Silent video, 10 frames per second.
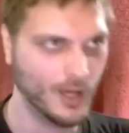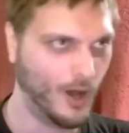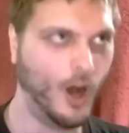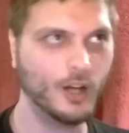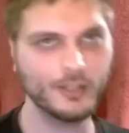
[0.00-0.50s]

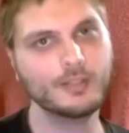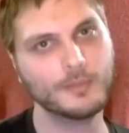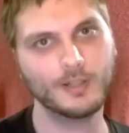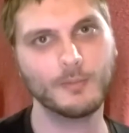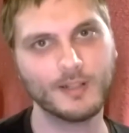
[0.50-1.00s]

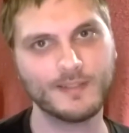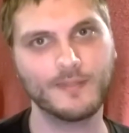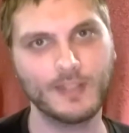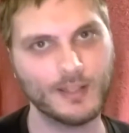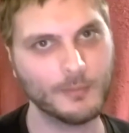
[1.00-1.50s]
argument amongst the
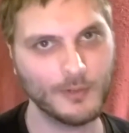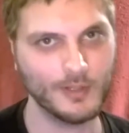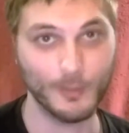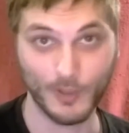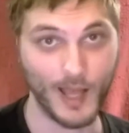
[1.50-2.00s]
vegan
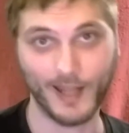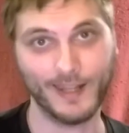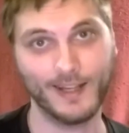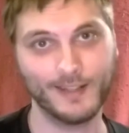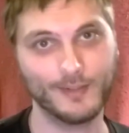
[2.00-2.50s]
community. We're not going to
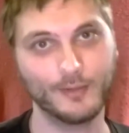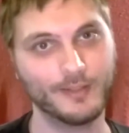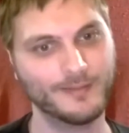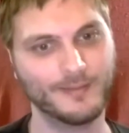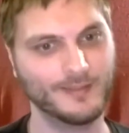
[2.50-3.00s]
get into it.
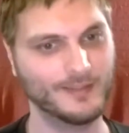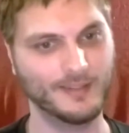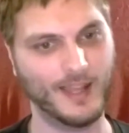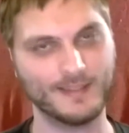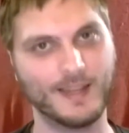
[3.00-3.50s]

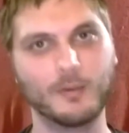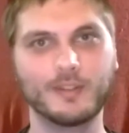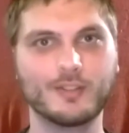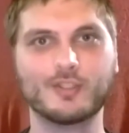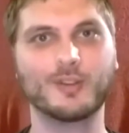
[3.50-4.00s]
That's not what
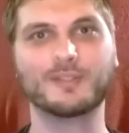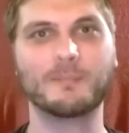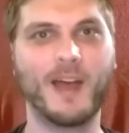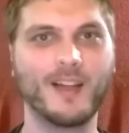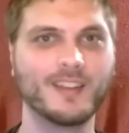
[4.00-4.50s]
this show is
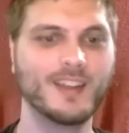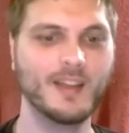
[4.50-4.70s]
about.